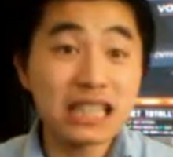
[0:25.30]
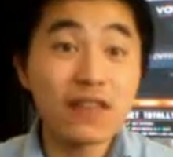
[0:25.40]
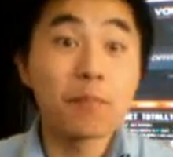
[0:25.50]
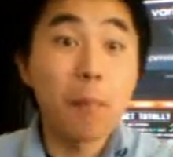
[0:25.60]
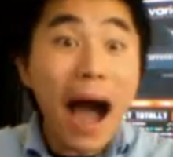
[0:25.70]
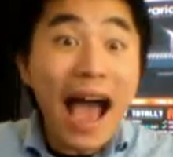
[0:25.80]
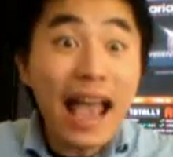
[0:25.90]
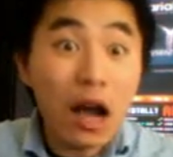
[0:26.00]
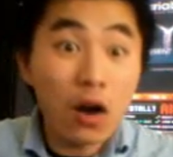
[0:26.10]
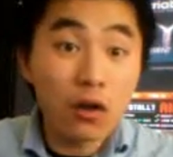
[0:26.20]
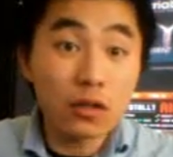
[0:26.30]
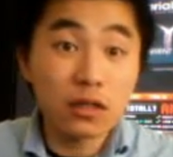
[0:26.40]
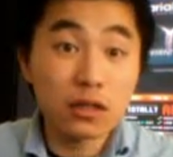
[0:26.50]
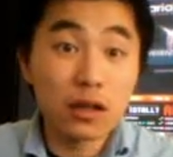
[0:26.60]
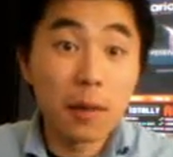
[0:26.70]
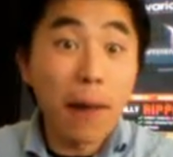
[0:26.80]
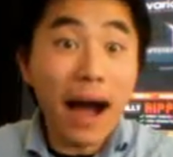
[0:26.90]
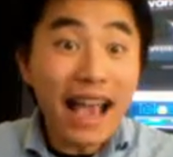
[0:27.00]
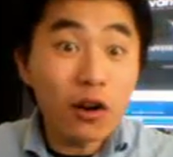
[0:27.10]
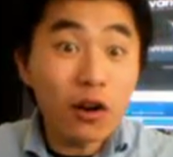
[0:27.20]
of miles
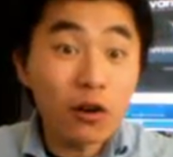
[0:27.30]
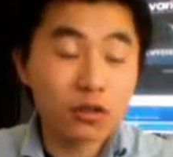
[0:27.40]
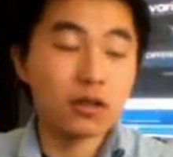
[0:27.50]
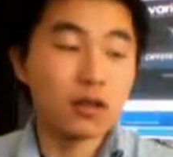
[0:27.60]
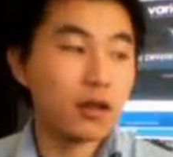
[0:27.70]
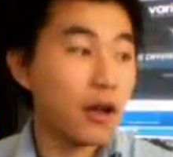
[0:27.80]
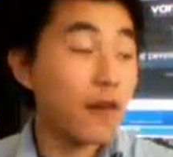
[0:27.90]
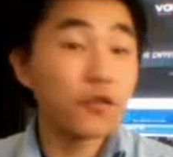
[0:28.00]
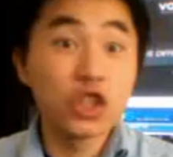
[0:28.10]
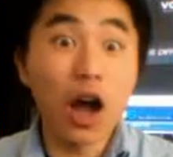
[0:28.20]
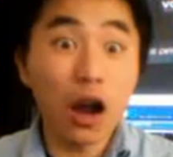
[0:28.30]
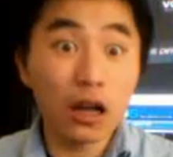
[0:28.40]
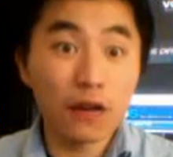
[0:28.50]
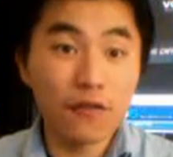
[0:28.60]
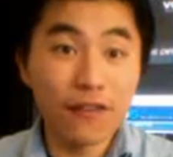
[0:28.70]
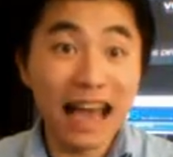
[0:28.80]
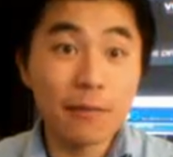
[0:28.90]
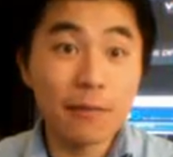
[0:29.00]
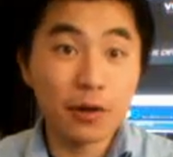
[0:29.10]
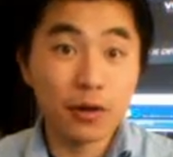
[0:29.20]
of dark
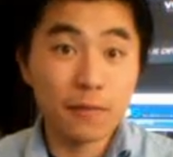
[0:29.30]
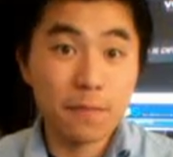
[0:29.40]
fiber